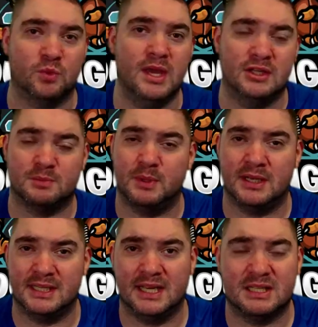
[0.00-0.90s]
week just
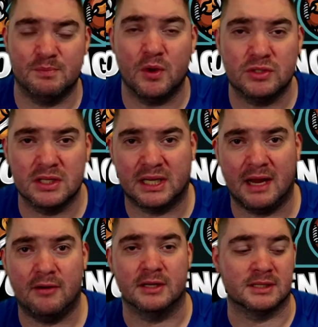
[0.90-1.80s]
because he gets most of the
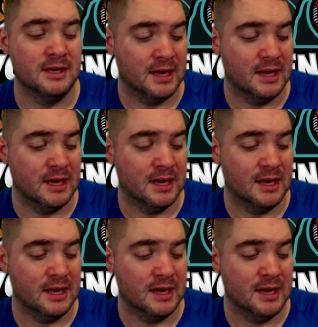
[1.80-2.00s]
carries.